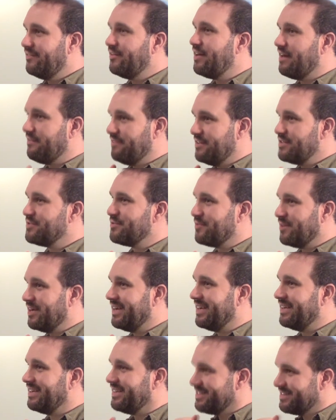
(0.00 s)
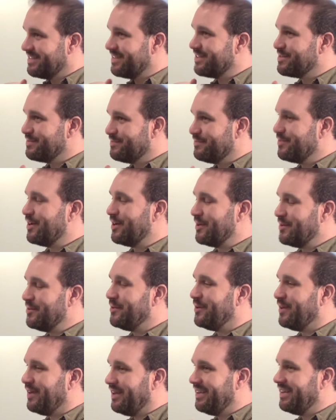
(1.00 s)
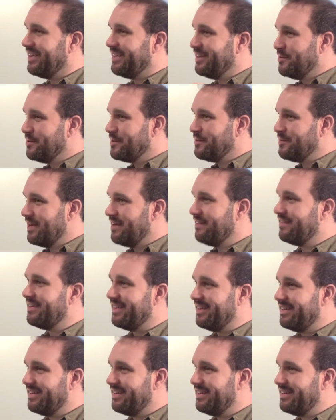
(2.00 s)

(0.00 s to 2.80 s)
yeah, really this ring, this looks pretty cool. You want to be able